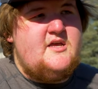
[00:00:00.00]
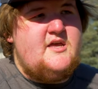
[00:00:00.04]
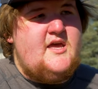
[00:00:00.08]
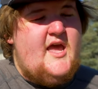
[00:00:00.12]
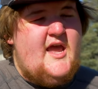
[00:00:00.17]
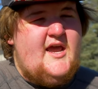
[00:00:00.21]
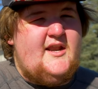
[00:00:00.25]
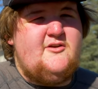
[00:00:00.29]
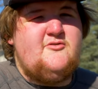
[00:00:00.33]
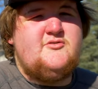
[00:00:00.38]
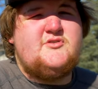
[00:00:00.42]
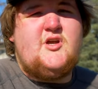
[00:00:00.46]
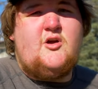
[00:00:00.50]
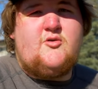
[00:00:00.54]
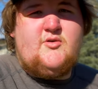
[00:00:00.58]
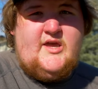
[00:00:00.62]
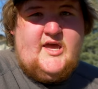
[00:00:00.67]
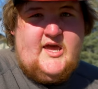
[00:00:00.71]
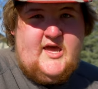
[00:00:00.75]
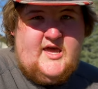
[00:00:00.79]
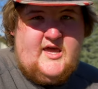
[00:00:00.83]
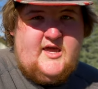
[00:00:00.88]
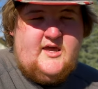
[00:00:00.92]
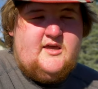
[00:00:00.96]
And it was
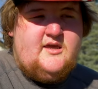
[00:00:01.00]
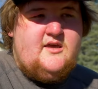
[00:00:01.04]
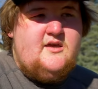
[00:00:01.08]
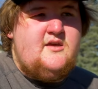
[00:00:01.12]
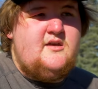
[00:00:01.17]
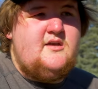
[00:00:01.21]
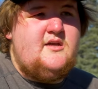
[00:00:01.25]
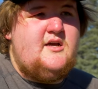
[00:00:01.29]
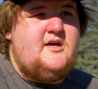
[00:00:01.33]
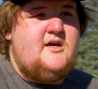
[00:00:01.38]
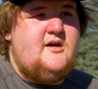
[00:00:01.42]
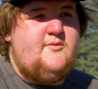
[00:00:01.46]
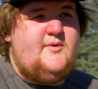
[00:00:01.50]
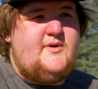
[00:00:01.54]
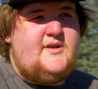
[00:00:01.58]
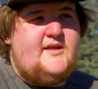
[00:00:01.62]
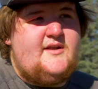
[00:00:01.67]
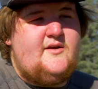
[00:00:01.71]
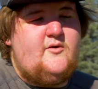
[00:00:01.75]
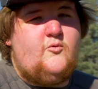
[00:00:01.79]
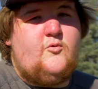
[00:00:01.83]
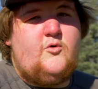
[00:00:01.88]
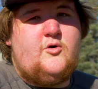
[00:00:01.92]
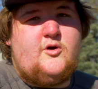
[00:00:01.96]
okay. Uh, we
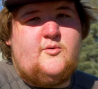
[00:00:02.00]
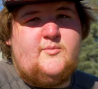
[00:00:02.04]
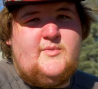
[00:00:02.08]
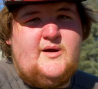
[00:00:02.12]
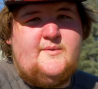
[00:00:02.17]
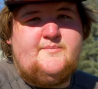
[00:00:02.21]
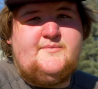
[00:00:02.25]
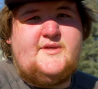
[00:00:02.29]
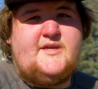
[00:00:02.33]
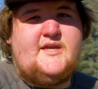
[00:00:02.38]
let it warm up.